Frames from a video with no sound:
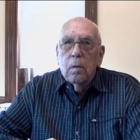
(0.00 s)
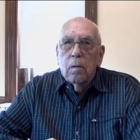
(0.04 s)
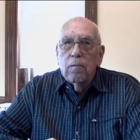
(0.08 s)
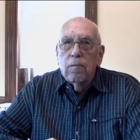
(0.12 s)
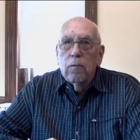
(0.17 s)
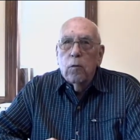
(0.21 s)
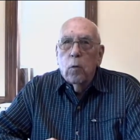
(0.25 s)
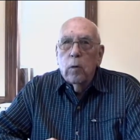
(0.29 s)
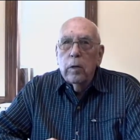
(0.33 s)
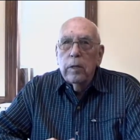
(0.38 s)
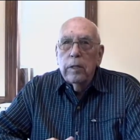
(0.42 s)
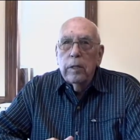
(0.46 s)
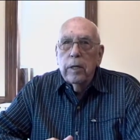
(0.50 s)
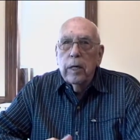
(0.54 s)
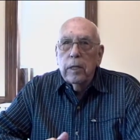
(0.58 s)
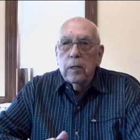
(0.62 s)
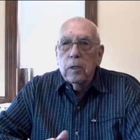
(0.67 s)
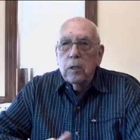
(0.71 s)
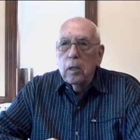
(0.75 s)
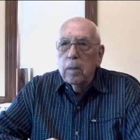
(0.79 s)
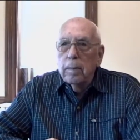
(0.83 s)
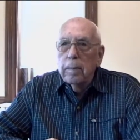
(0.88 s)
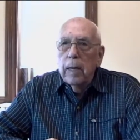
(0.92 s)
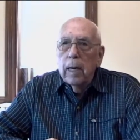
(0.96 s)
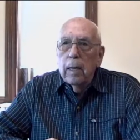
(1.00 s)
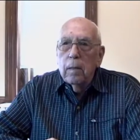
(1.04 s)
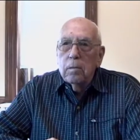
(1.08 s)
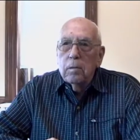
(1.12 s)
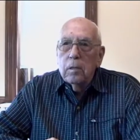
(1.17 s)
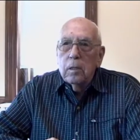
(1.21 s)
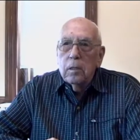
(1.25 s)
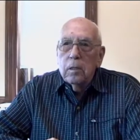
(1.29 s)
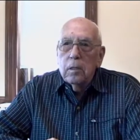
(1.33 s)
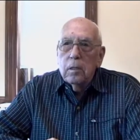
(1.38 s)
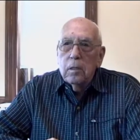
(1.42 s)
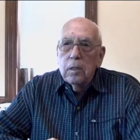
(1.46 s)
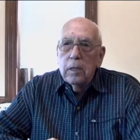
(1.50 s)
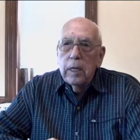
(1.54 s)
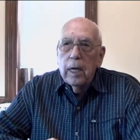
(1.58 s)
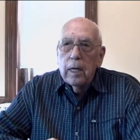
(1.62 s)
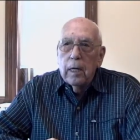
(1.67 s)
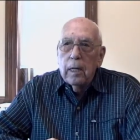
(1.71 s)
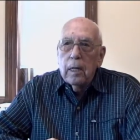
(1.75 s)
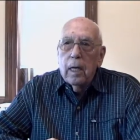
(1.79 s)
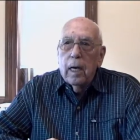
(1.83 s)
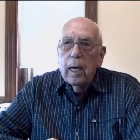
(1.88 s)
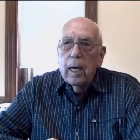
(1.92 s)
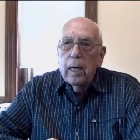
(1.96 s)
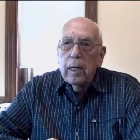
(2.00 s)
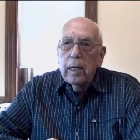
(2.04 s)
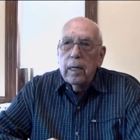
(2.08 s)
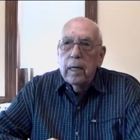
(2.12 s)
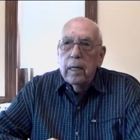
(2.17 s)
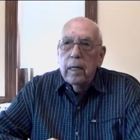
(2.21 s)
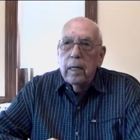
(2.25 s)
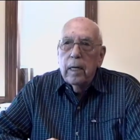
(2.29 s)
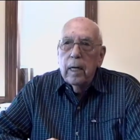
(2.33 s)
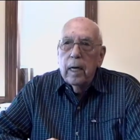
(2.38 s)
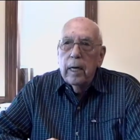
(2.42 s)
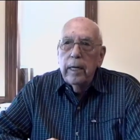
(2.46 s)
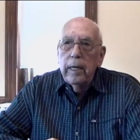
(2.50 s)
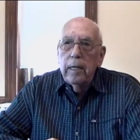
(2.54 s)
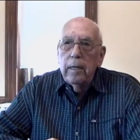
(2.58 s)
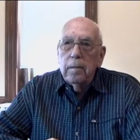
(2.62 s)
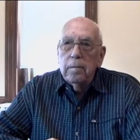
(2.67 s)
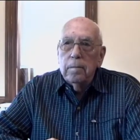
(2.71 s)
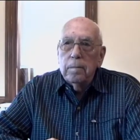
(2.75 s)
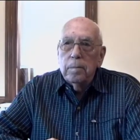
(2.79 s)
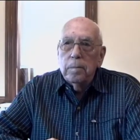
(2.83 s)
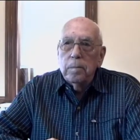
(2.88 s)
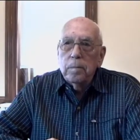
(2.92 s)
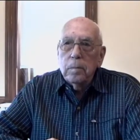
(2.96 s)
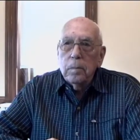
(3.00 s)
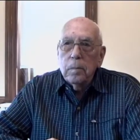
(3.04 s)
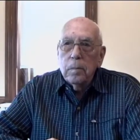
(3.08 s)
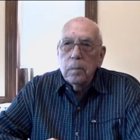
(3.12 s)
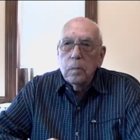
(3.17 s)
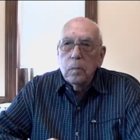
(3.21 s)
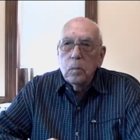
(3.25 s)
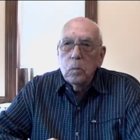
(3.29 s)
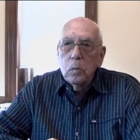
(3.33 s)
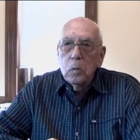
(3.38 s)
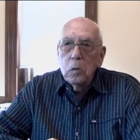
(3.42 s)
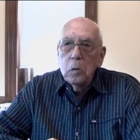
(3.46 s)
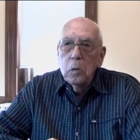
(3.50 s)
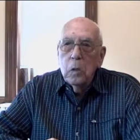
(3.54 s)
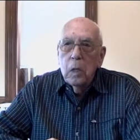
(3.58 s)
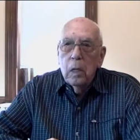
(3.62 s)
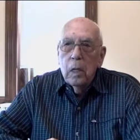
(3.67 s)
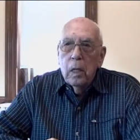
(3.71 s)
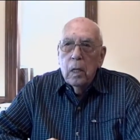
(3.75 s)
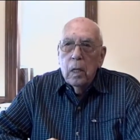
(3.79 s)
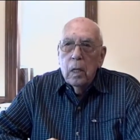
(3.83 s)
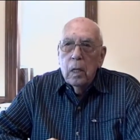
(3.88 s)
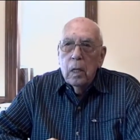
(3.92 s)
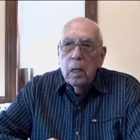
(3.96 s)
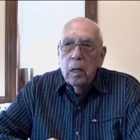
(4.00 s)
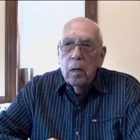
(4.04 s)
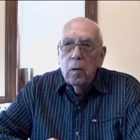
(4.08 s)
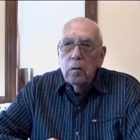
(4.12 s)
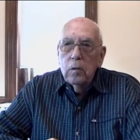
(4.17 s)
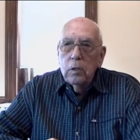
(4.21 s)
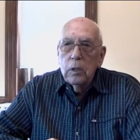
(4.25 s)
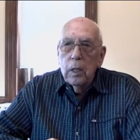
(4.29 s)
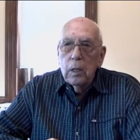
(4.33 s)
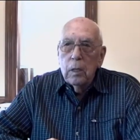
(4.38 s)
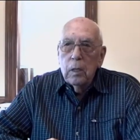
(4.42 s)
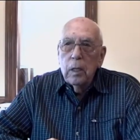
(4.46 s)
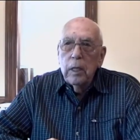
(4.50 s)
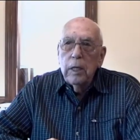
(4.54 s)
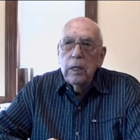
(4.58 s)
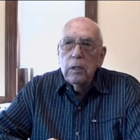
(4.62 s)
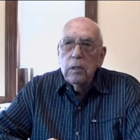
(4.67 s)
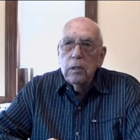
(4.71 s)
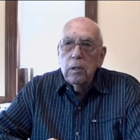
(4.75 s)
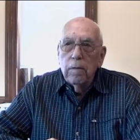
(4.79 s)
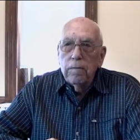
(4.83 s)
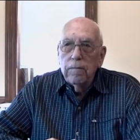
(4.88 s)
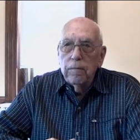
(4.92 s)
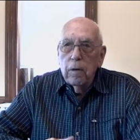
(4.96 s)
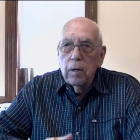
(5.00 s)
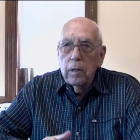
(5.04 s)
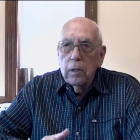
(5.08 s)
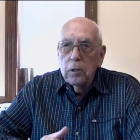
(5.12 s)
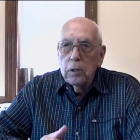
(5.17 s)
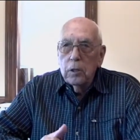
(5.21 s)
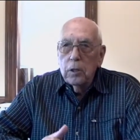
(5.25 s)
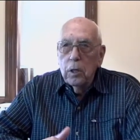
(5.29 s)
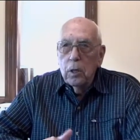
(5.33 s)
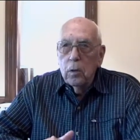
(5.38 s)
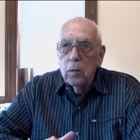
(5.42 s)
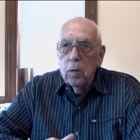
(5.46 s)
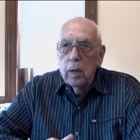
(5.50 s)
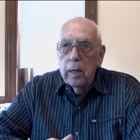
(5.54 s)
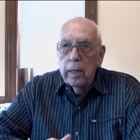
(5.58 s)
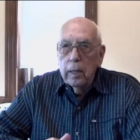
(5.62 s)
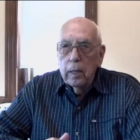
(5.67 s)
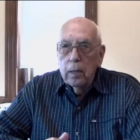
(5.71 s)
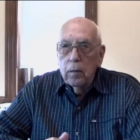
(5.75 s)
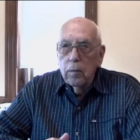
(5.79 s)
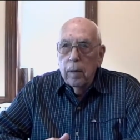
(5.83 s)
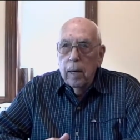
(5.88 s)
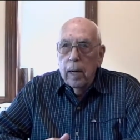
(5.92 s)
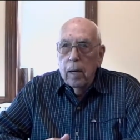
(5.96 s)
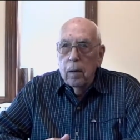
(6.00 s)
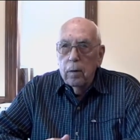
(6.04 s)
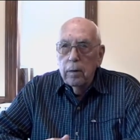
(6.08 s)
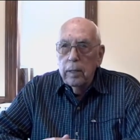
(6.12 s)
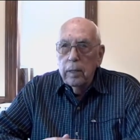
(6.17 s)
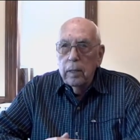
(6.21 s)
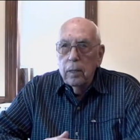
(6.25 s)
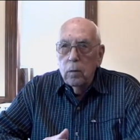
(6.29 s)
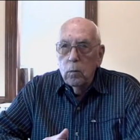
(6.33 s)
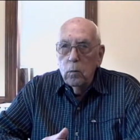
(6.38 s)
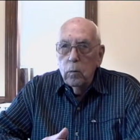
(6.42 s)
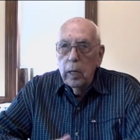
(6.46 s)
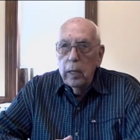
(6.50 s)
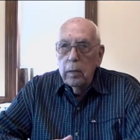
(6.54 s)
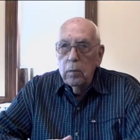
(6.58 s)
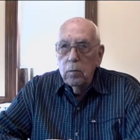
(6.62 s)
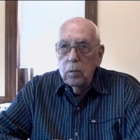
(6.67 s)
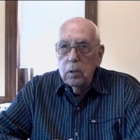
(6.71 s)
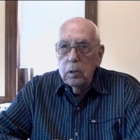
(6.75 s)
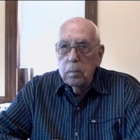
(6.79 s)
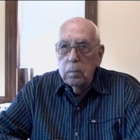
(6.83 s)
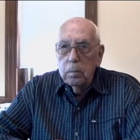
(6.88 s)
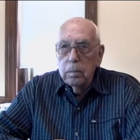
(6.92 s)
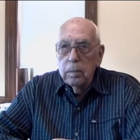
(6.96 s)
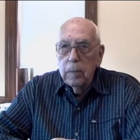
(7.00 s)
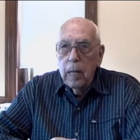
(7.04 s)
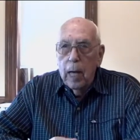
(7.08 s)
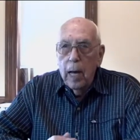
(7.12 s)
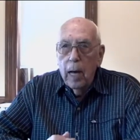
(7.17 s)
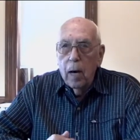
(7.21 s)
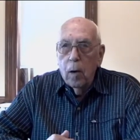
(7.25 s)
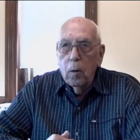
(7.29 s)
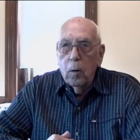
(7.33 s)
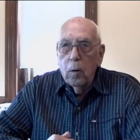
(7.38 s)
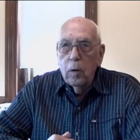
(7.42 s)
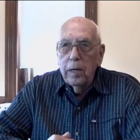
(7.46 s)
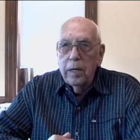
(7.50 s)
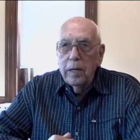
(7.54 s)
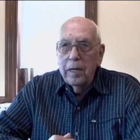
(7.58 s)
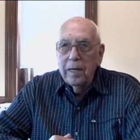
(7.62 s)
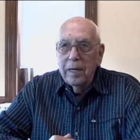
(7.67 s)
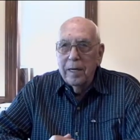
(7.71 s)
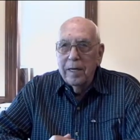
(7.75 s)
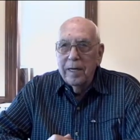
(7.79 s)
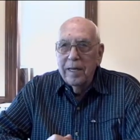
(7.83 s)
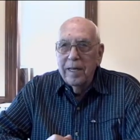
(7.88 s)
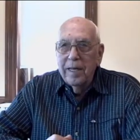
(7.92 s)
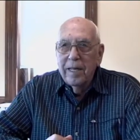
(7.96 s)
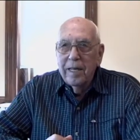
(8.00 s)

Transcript: Fort Dix about 10 o'clock at night. There was at least a foot of snow on the ground, and the wind was howling, and